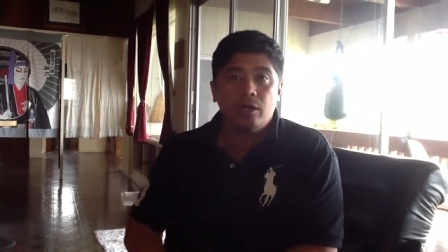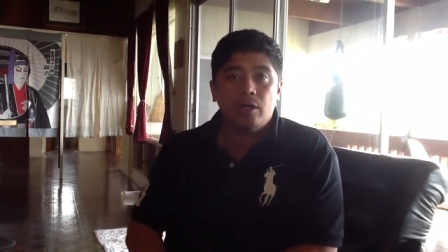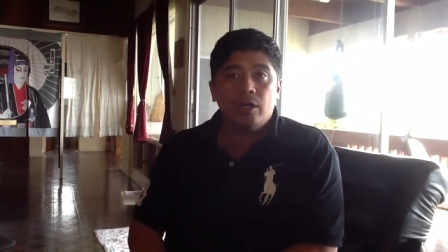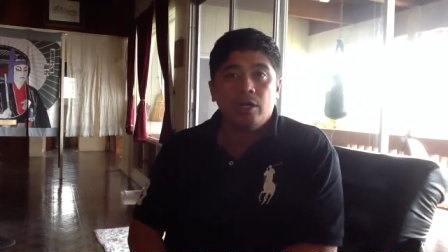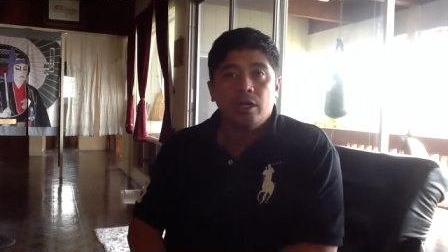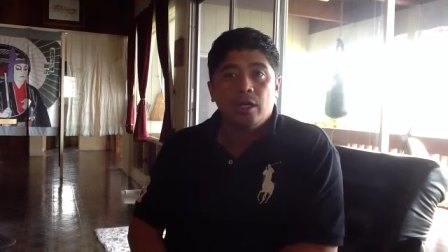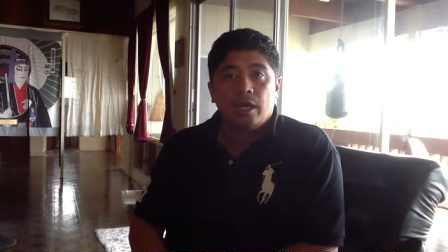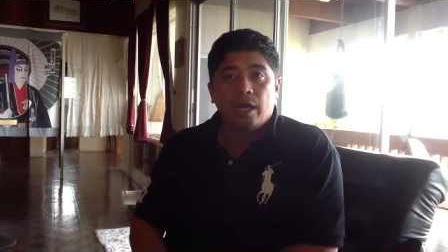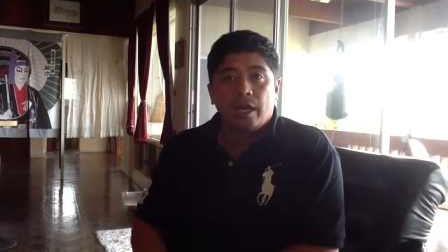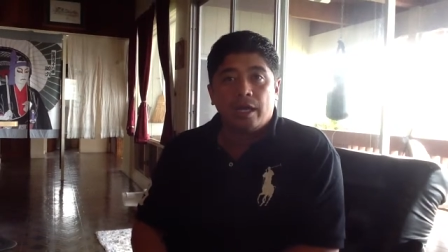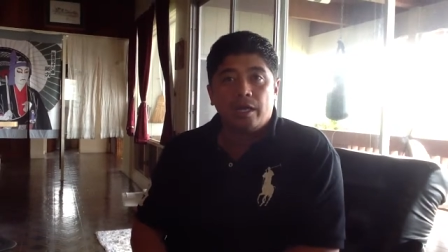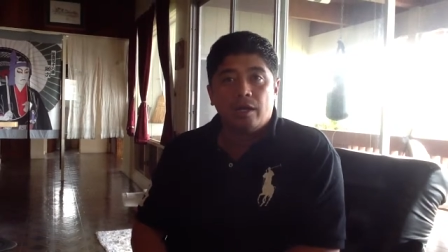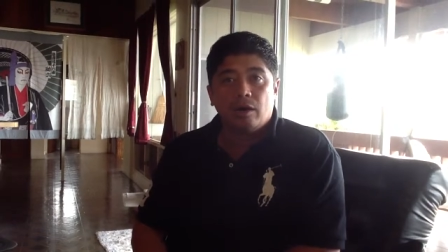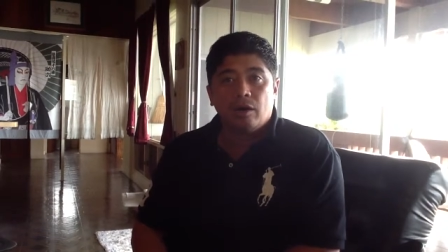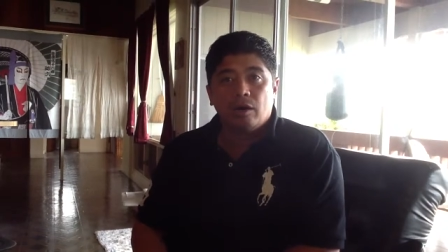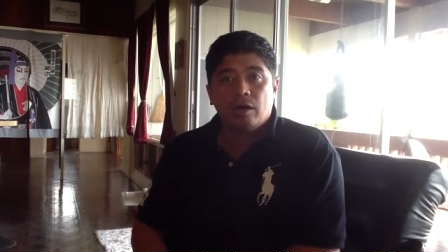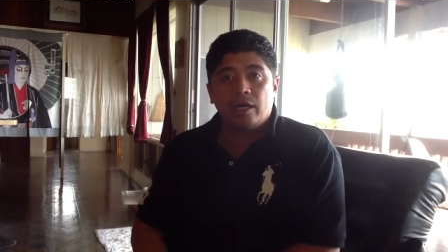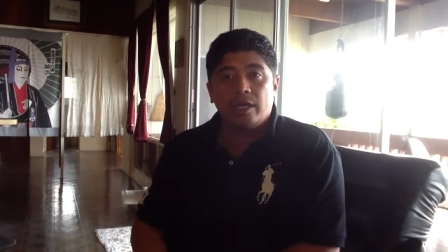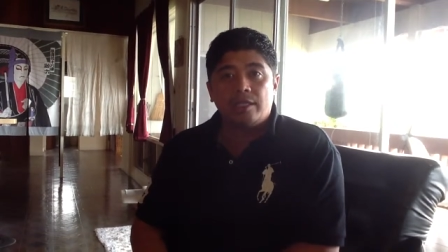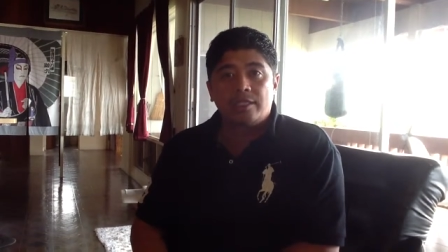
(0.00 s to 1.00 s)
That's right. You
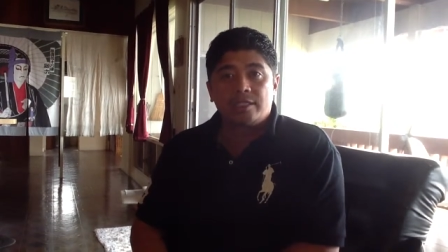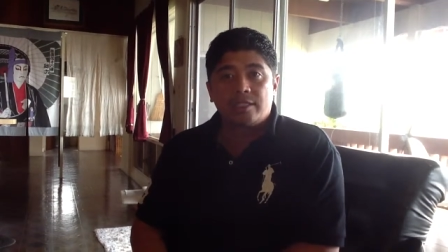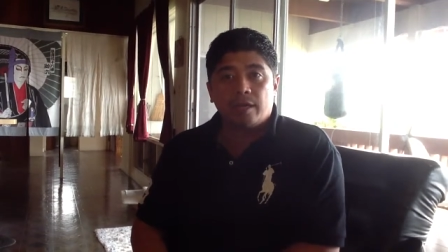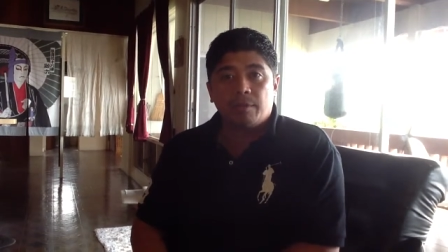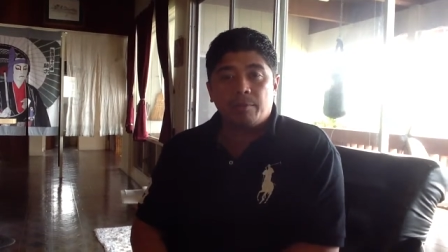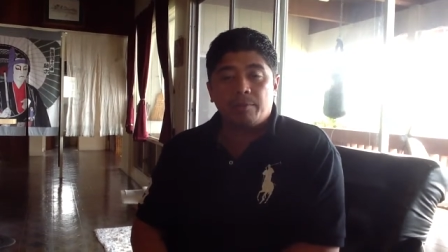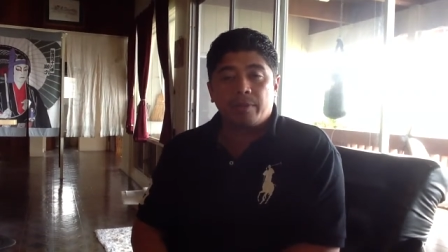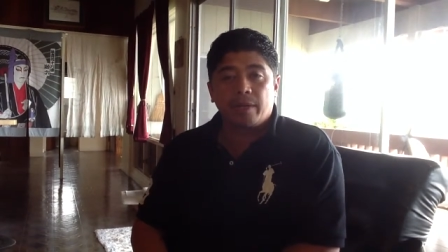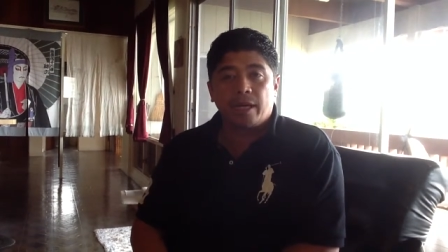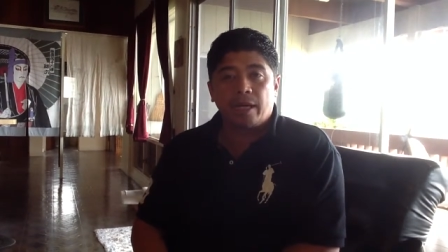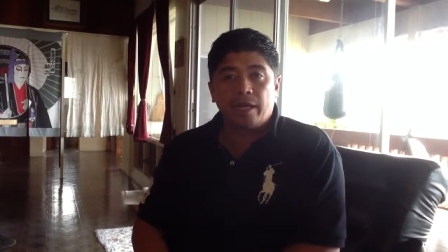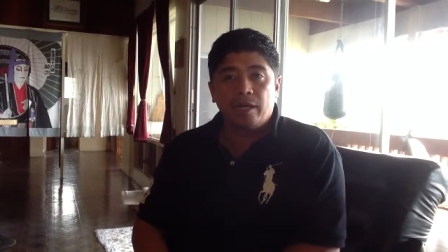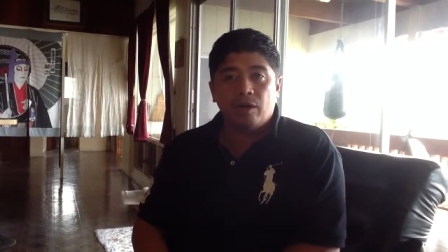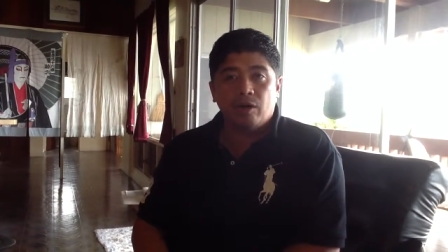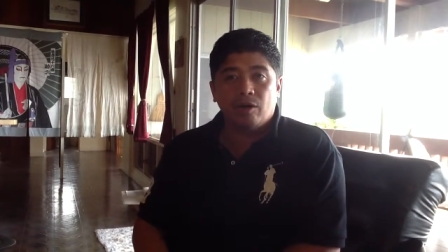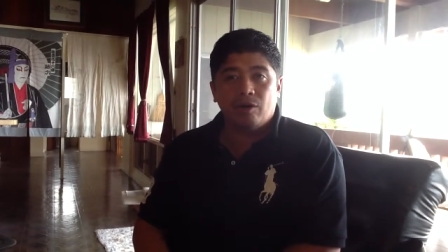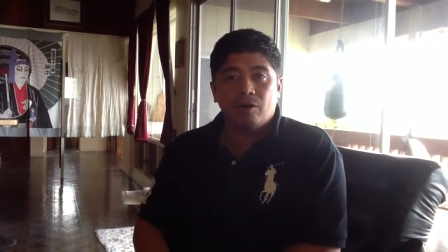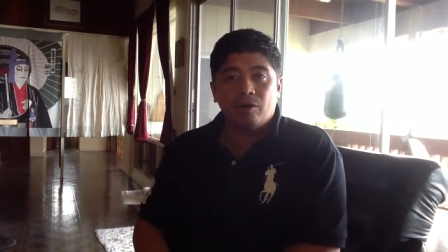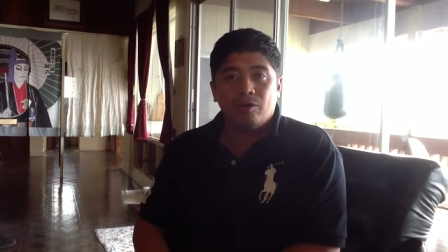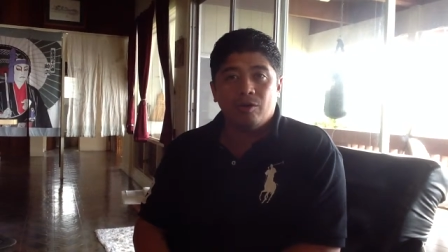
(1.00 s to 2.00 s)
know, except you
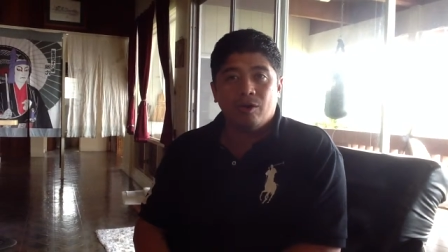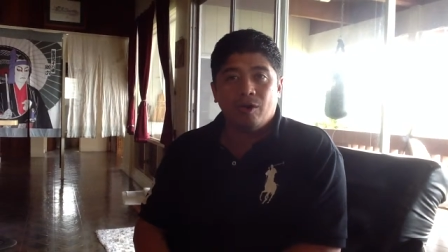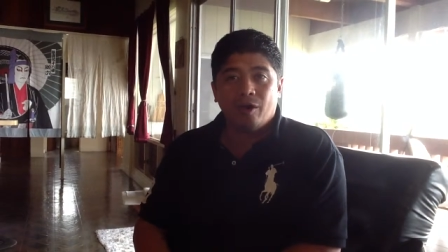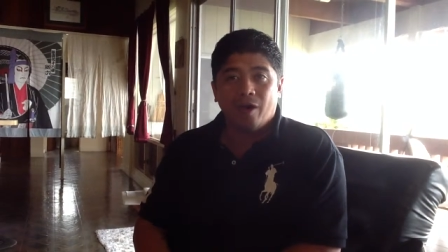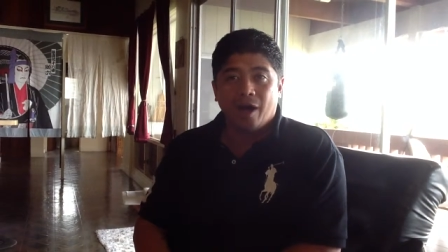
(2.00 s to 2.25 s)
know,